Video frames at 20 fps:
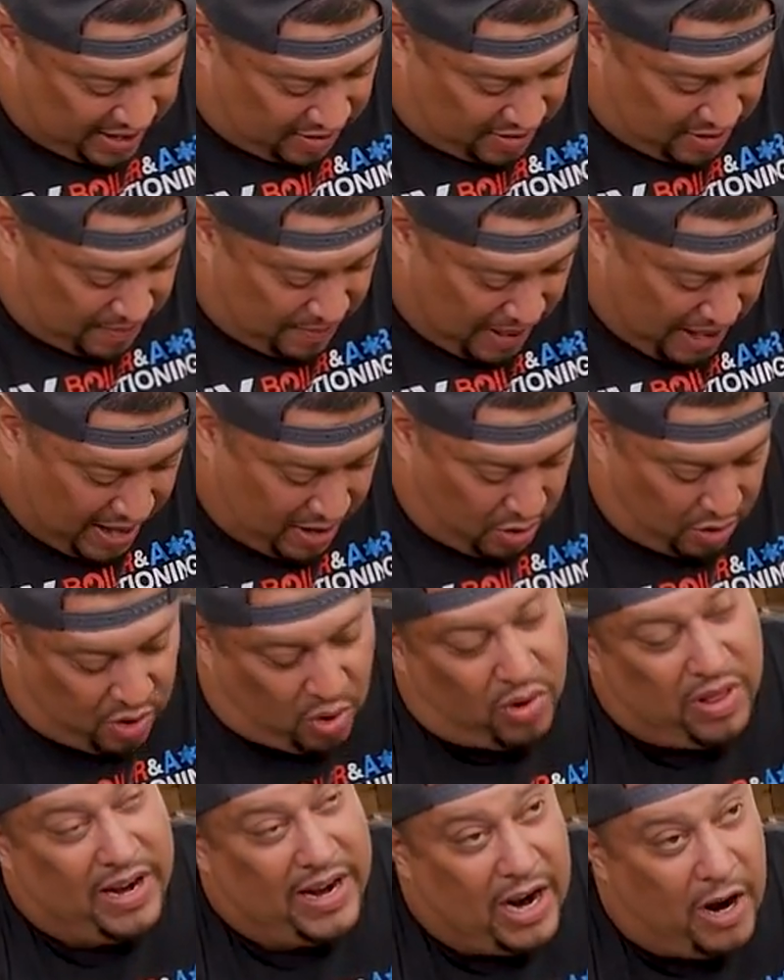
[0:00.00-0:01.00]
of the band, or we
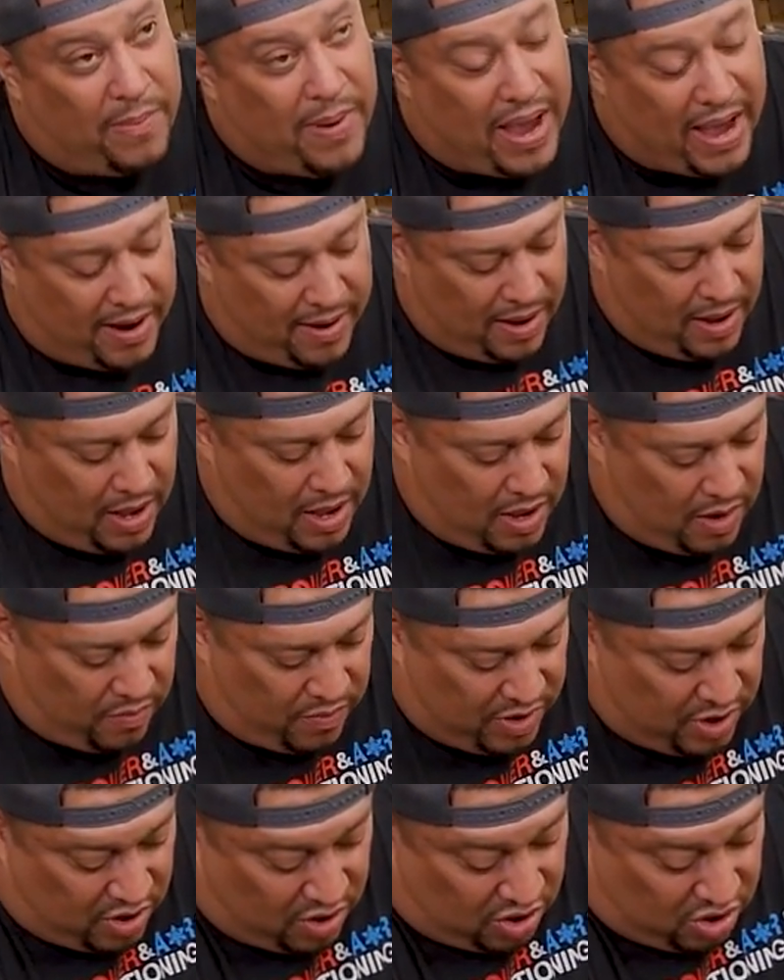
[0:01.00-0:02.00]
call it an air band.
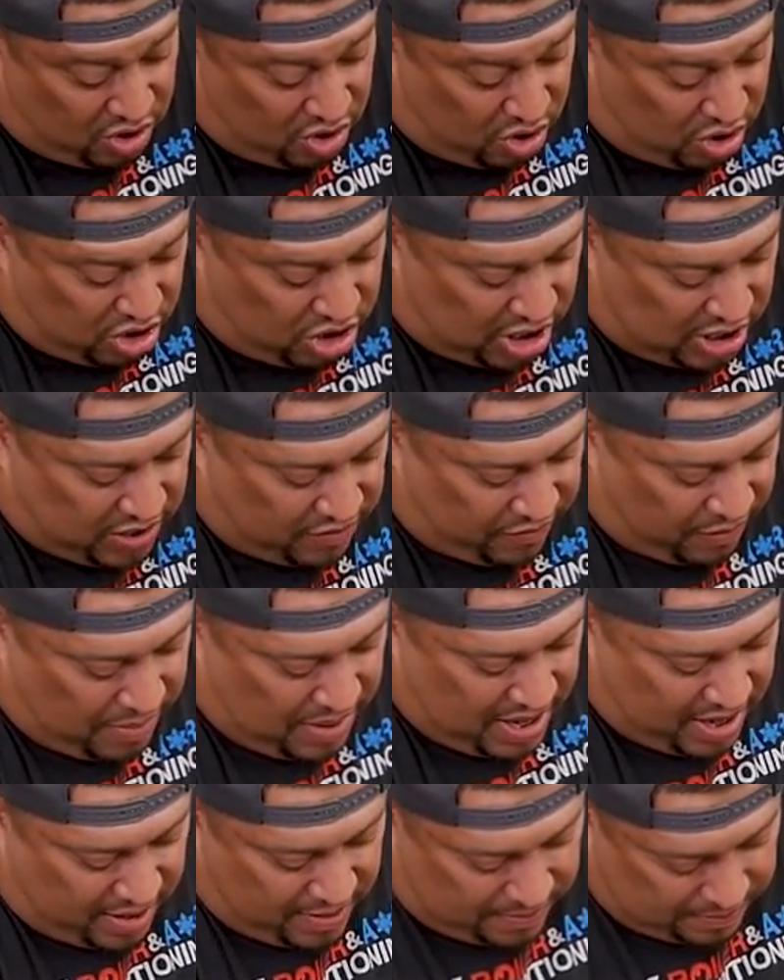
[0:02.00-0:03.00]
You, you can adjust it from
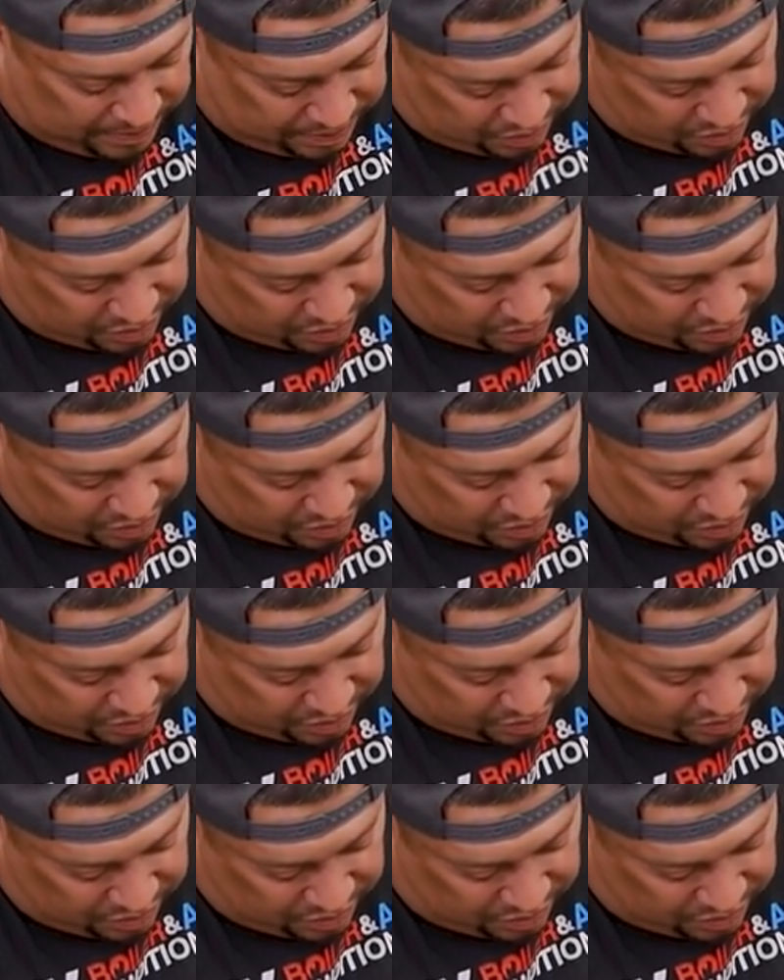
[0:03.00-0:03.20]
here.